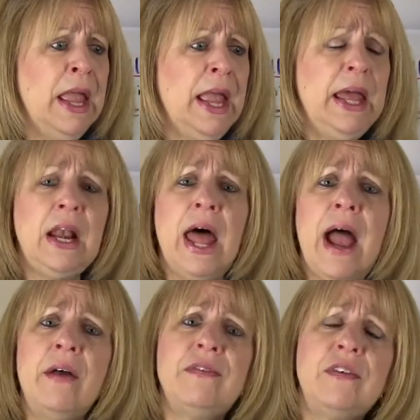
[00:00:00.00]
It
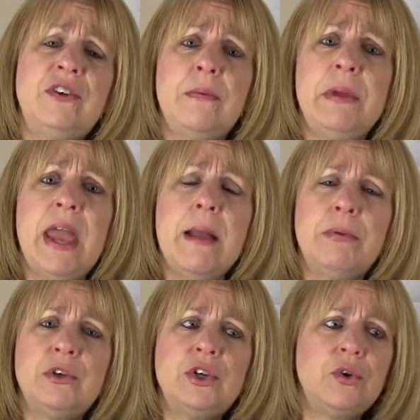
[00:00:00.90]
allows us to be
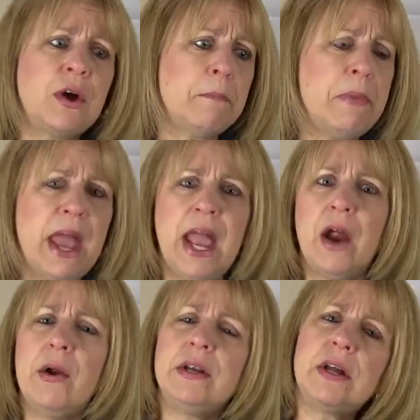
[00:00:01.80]
able to
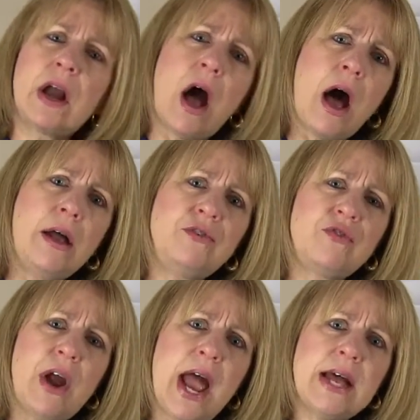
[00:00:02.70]
compare and to
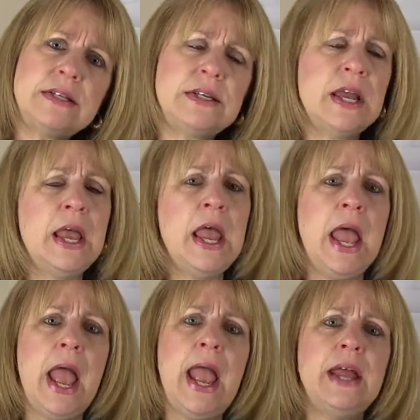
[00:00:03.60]
contrast
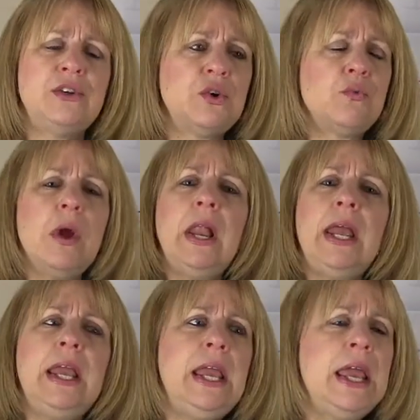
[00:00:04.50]
and to
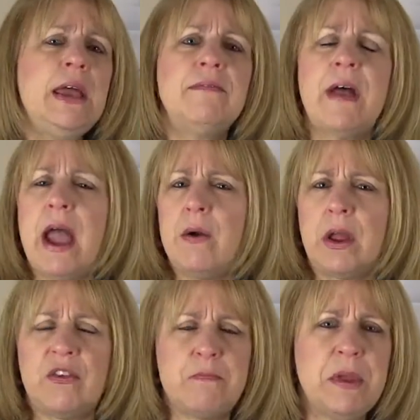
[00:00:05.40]
really give our
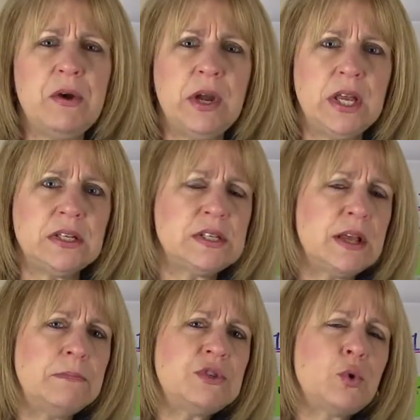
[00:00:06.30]
experience
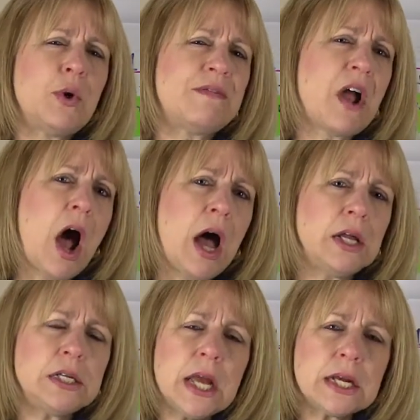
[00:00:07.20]
some sort of
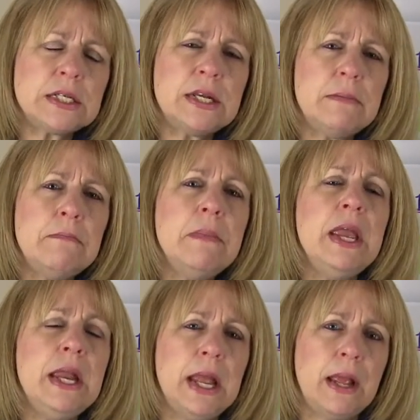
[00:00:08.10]
context and
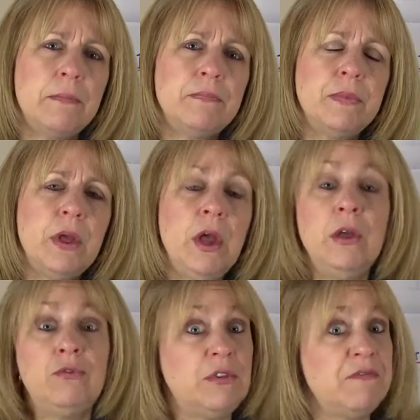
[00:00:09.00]
meaning.
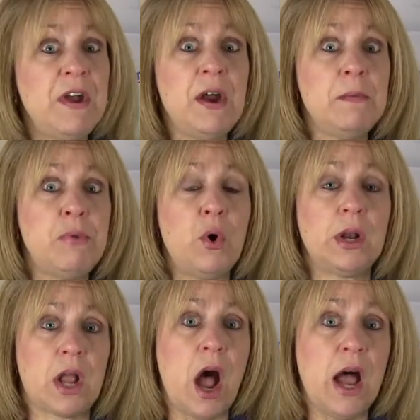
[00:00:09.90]
So it's a very
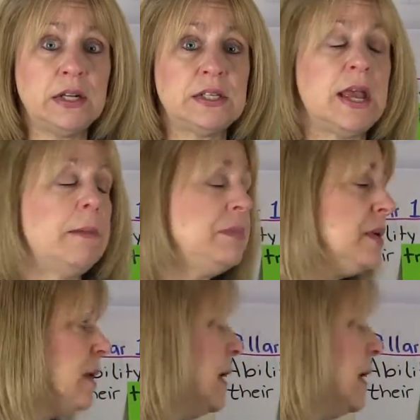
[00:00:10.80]
important concept,